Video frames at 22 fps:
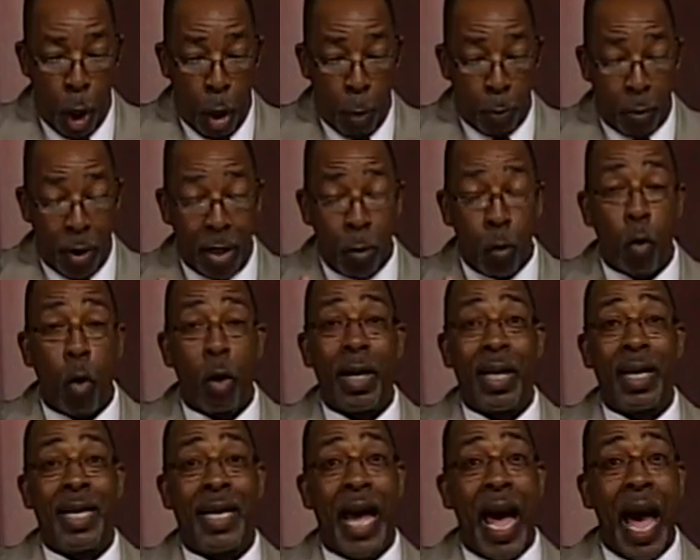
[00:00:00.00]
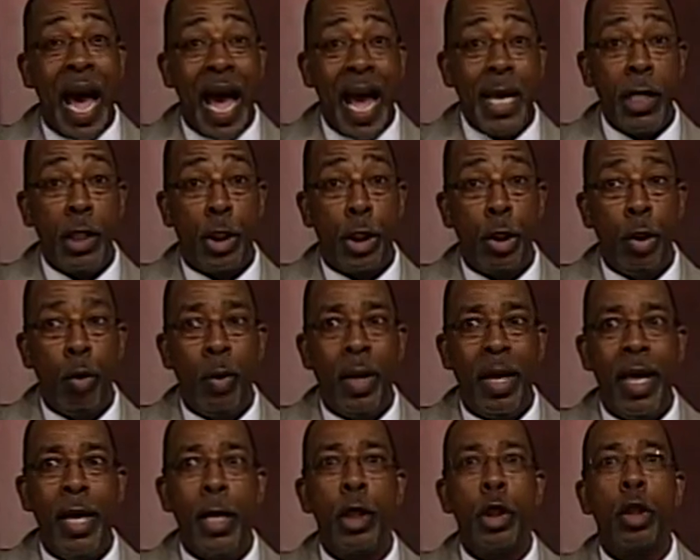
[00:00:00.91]
but want to guide you
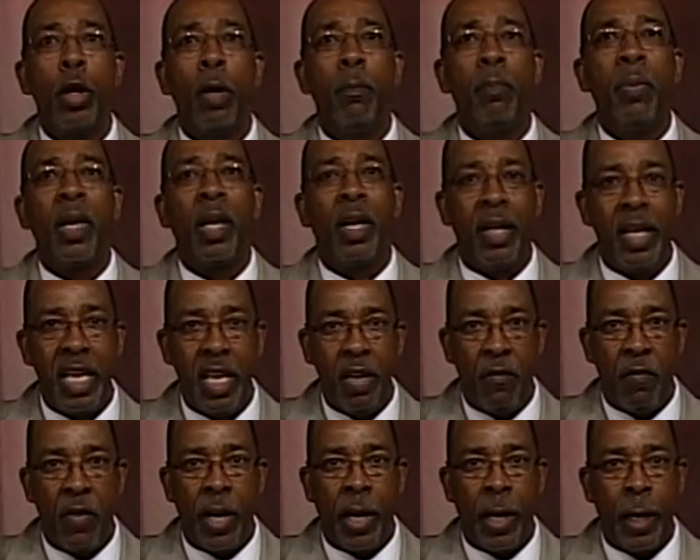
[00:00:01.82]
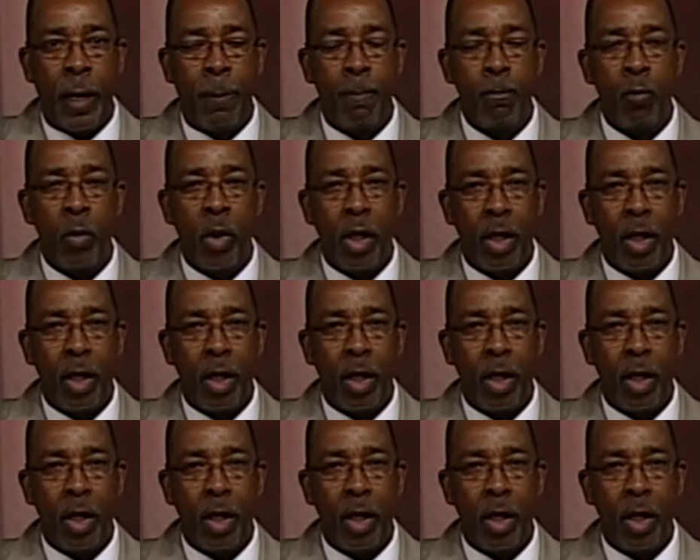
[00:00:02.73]
into believing